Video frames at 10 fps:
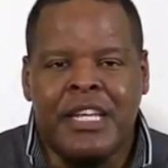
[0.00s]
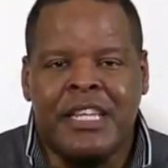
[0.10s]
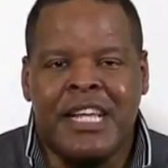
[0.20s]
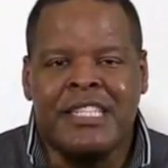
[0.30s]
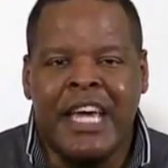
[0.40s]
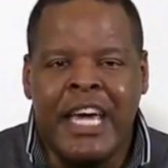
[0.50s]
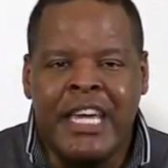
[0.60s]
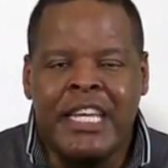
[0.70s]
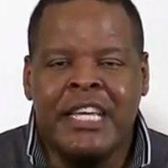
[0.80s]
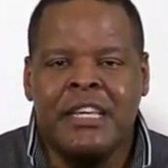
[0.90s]
That's
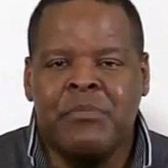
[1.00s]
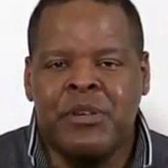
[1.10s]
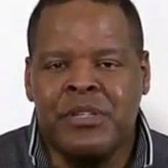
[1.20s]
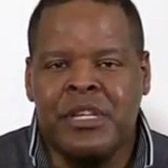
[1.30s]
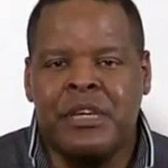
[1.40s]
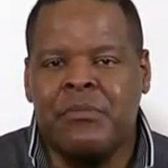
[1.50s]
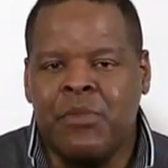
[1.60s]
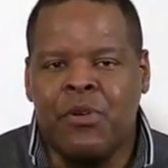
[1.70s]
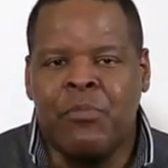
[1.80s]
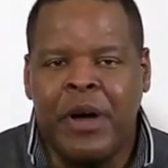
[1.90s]
80%
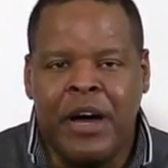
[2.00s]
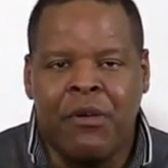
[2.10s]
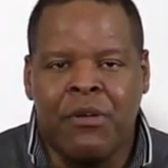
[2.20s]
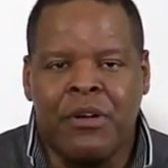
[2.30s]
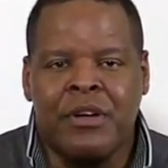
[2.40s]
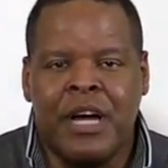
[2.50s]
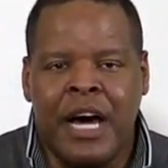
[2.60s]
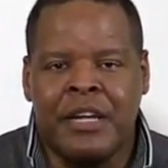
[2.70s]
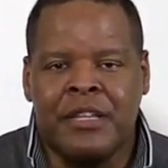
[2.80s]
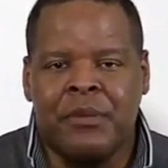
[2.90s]
more power
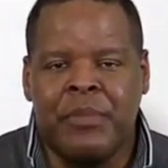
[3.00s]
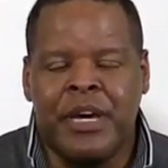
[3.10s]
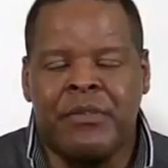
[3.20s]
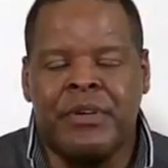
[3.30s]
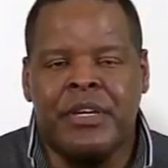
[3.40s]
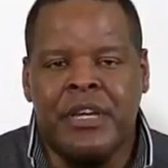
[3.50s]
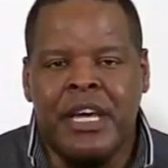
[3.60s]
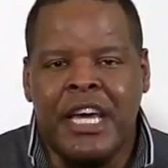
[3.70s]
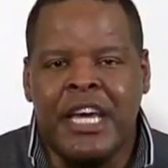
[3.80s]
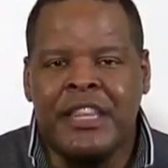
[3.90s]
out of the battery,
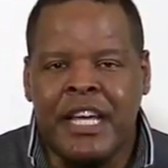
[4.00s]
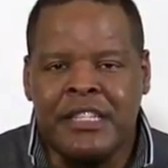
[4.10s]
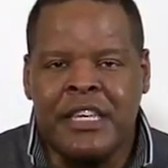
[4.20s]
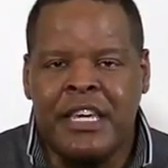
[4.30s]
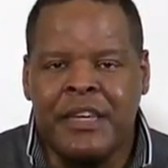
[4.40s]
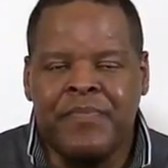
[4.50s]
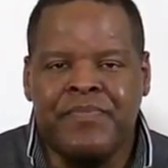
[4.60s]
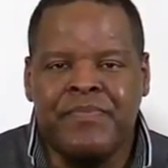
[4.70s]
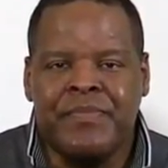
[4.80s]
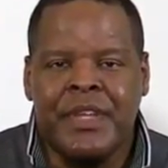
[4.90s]
and that's key.
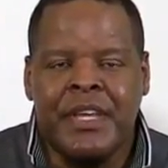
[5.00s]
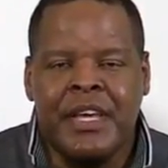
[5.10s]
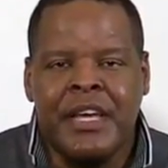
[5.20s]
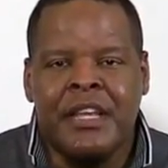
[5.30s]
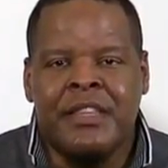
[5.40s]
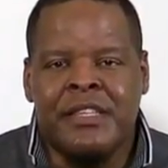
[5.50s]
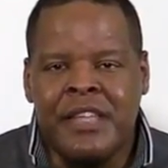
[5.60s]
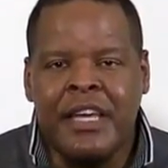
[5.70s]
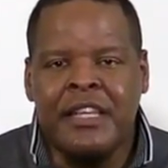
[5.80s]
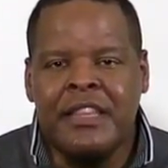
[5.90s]
The
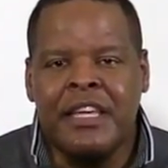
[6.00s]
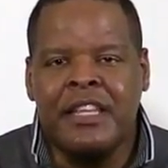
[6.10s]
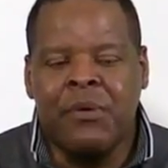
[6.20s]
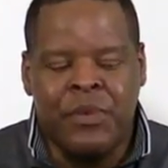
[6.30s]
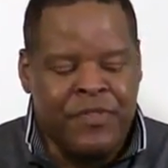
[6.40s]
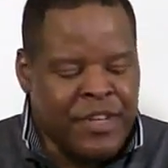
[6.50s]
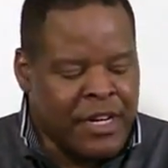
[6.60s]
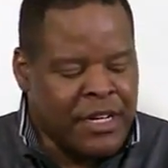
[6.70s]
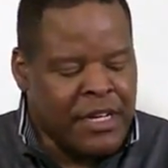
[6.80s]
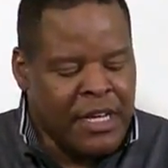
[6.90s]
second thing that we've
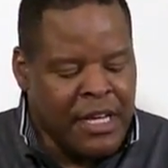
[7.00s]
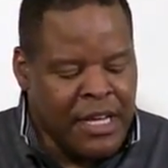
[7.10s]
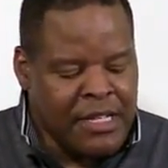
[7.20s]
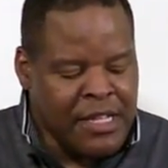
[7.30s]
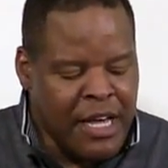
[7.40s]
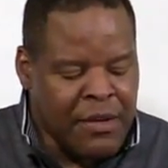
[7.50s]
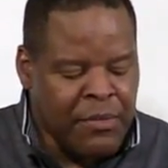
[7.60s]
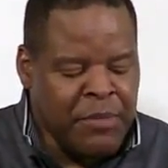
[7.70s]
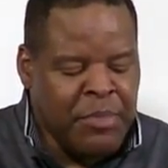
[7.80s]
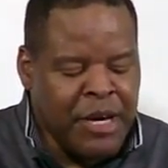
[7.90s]
done is that
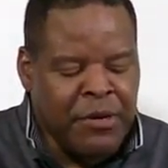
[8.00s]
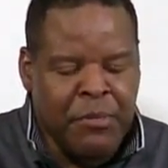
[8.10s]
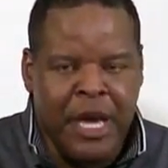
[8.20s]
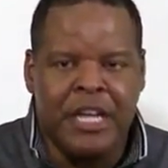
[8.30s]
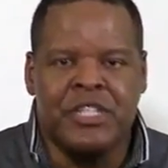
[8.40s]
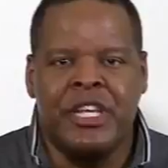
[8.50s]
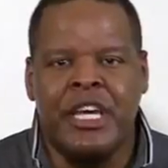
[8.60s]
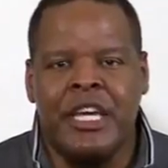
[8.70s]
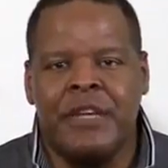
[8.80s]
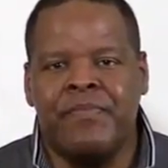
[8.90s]
we better manage the
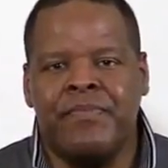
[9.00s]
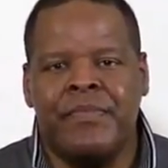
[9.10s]
heat.